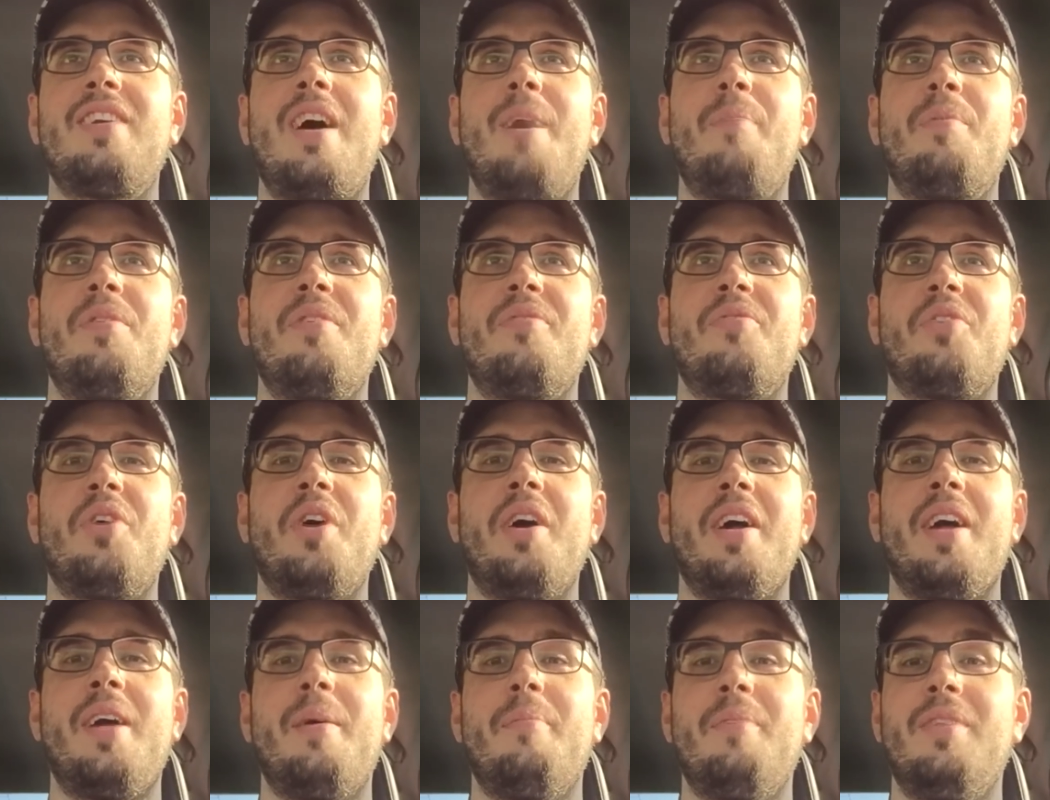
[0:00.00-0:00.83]
top of the
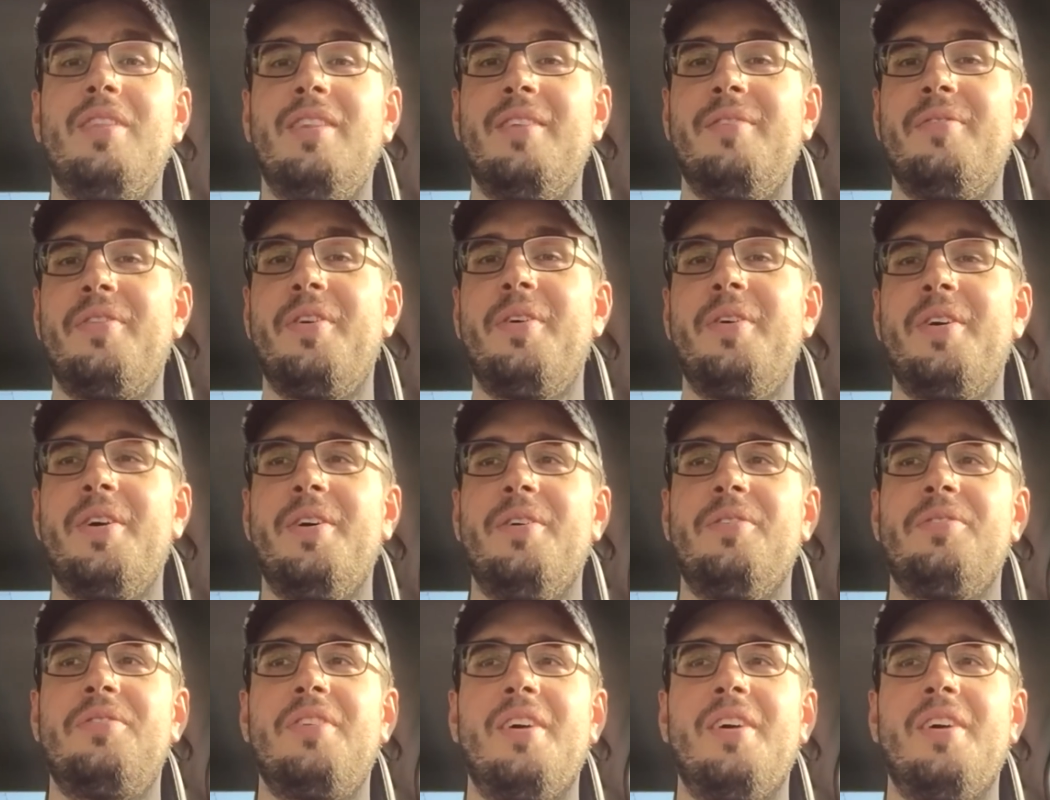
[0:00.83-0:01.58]
frame in the photo.